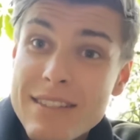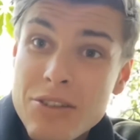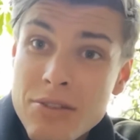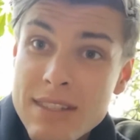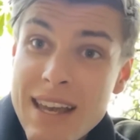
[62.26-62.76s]
in
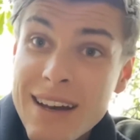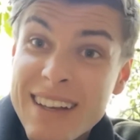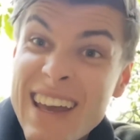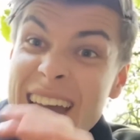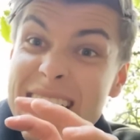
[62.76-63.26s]
New Zealand
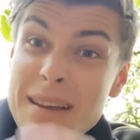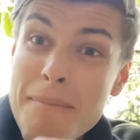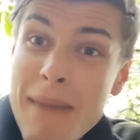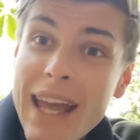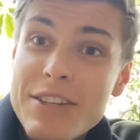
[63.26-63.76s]
is a
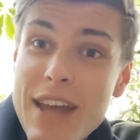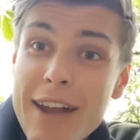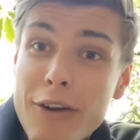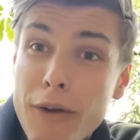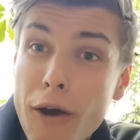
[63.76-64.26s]
major
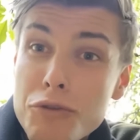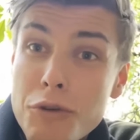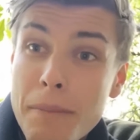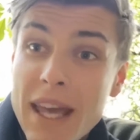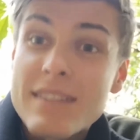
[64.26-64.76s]

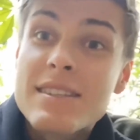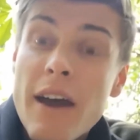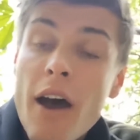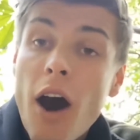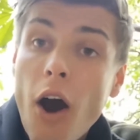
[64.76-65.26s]
agricultural pest
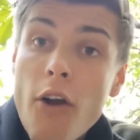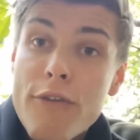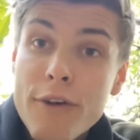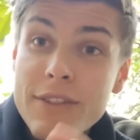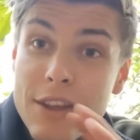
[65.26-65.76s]

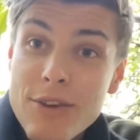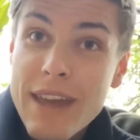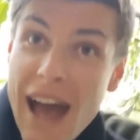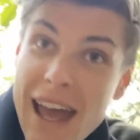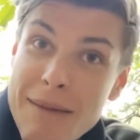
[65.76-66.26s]
over in the
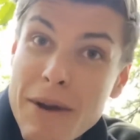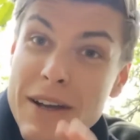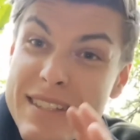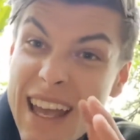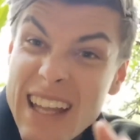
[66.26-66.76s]
UK
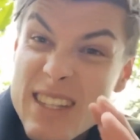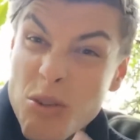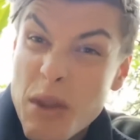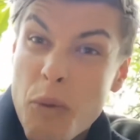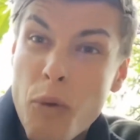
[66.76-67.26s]
because it eats all
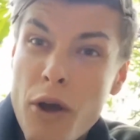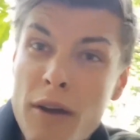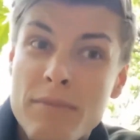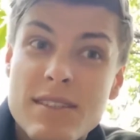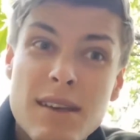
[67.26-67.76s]
their
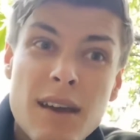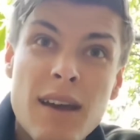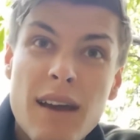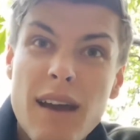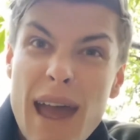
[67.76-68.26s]
worms.
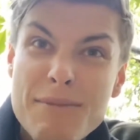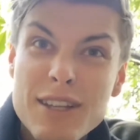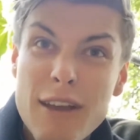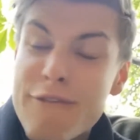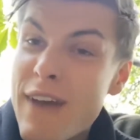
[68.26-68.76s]

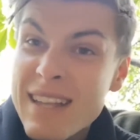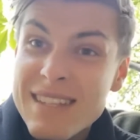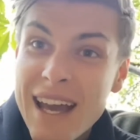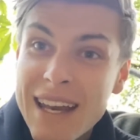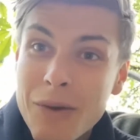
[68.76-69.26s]
Absolutely fascinating